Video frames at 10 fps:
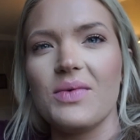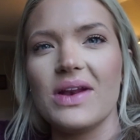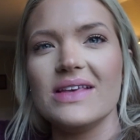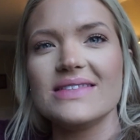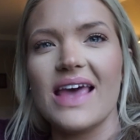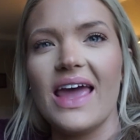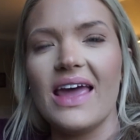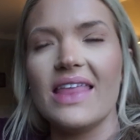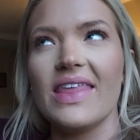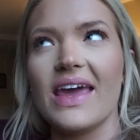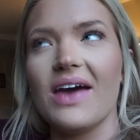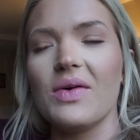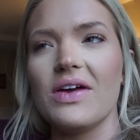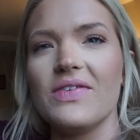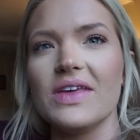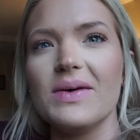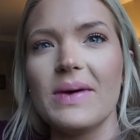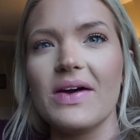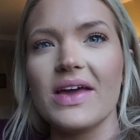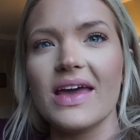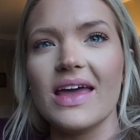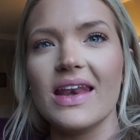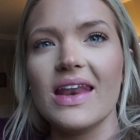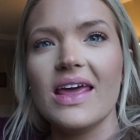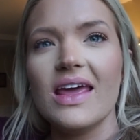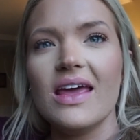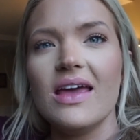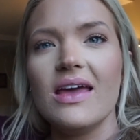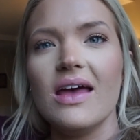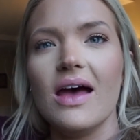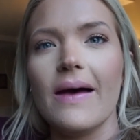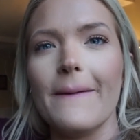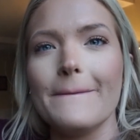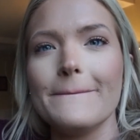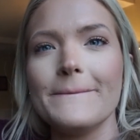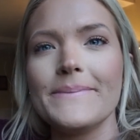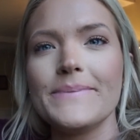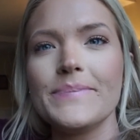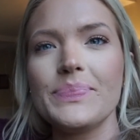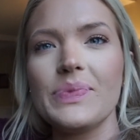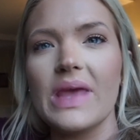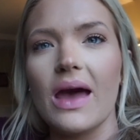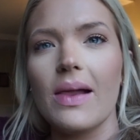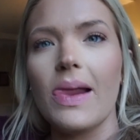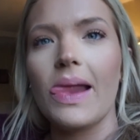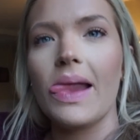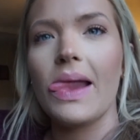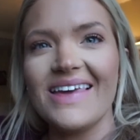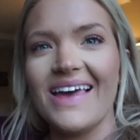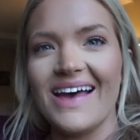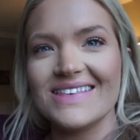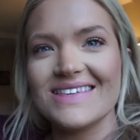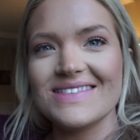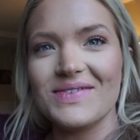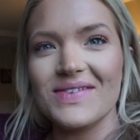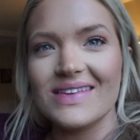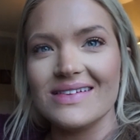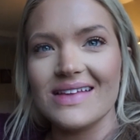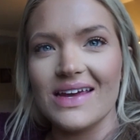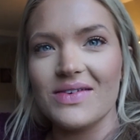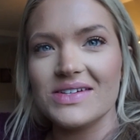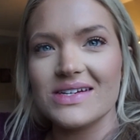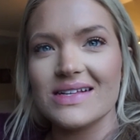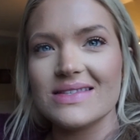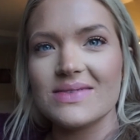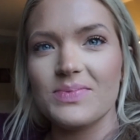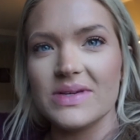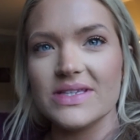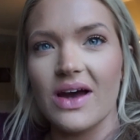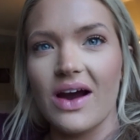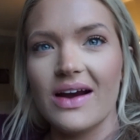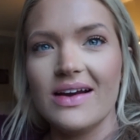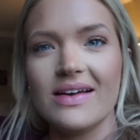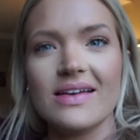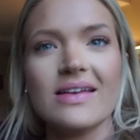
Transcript: I want to say and like how I feel about it, and yeah. He has his own little language and it's bizarre. Okay.